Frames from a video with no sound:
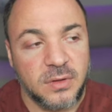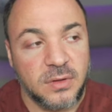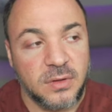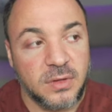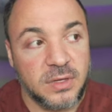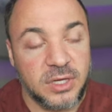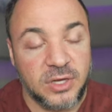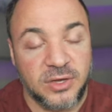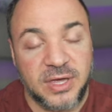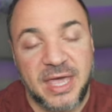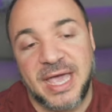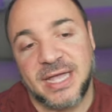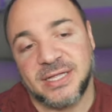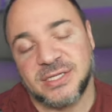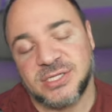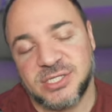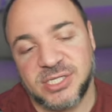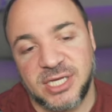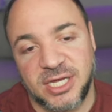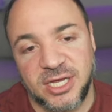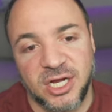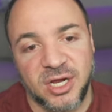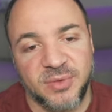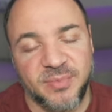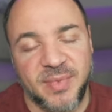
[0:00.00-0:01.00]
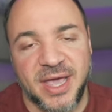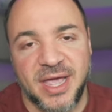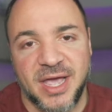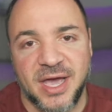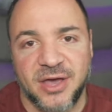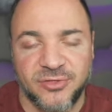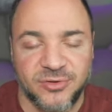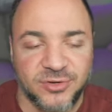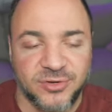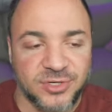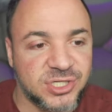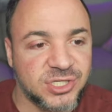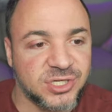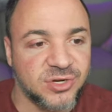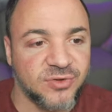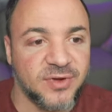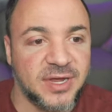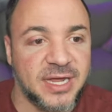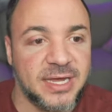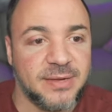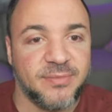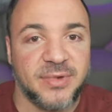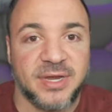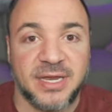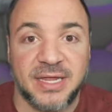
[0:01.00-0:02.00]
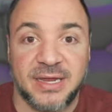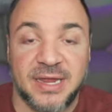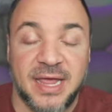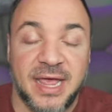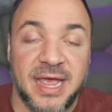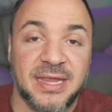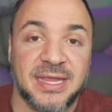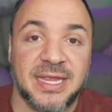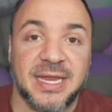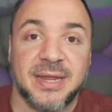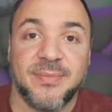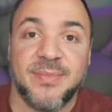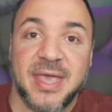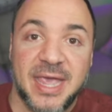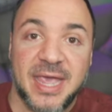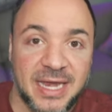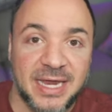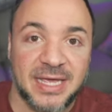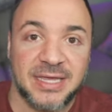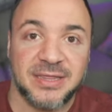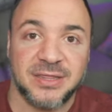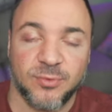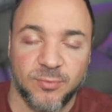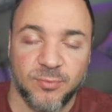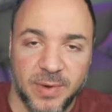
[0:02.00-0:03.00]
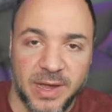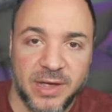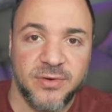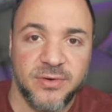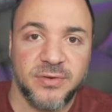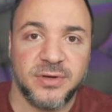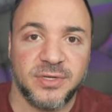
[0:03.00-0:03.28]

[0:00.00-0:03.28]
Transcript: you can't see it on my other screen, but it ended up hitting the route.